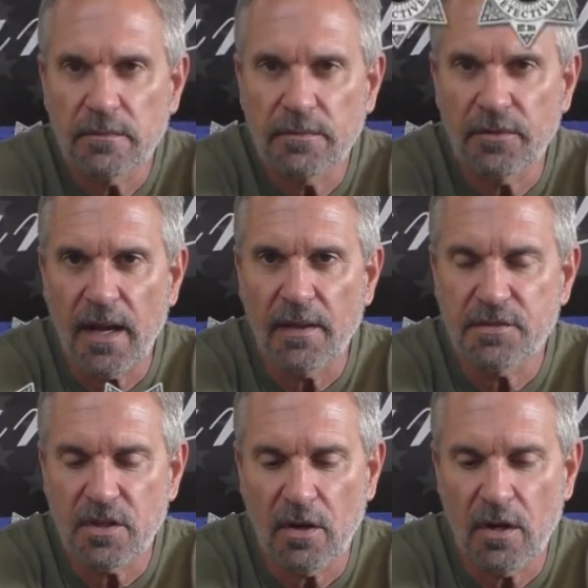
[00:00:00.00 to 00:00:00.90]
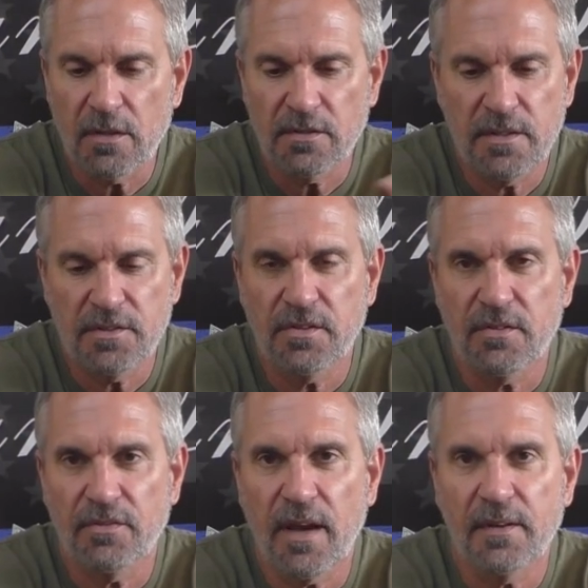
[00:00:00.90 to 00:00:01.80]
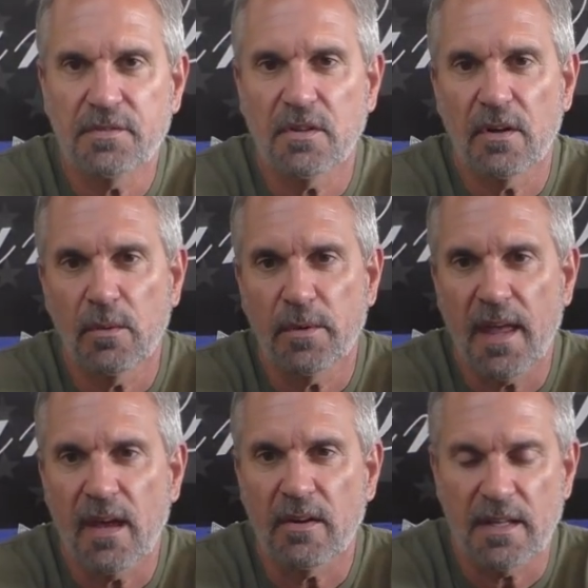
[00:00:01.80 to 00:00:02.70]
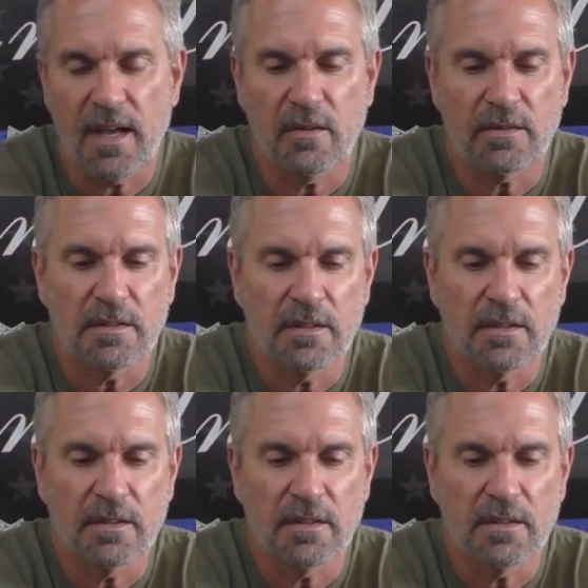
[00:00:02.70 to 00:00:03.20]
5 stars. This is a 5-star without a doubt.